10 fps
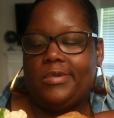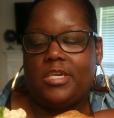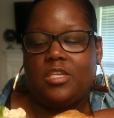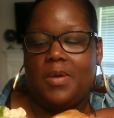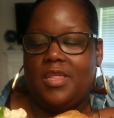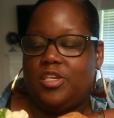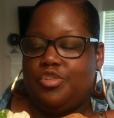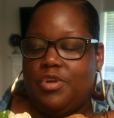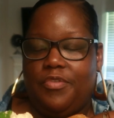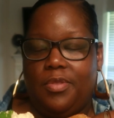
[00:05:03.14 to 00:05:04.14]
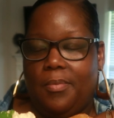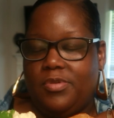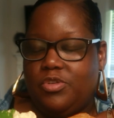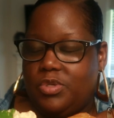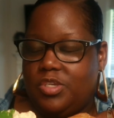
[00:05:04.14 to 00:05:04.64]
I used to buy this shrimp from
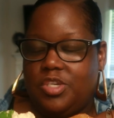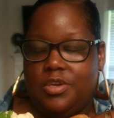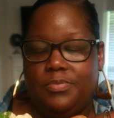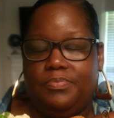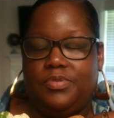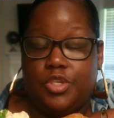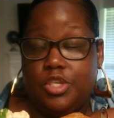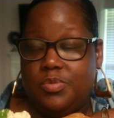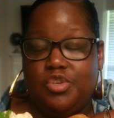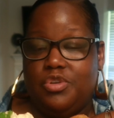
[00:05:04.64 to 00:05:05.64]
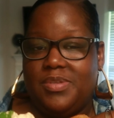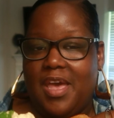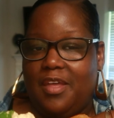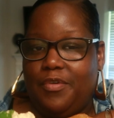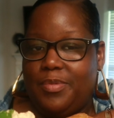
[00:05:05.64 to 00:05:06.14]
the shrimp
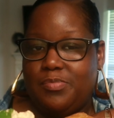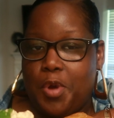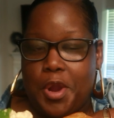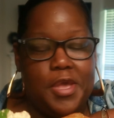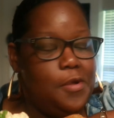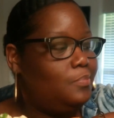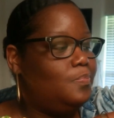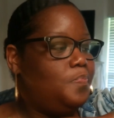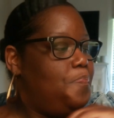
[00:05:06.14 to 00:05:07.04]
salad from this market,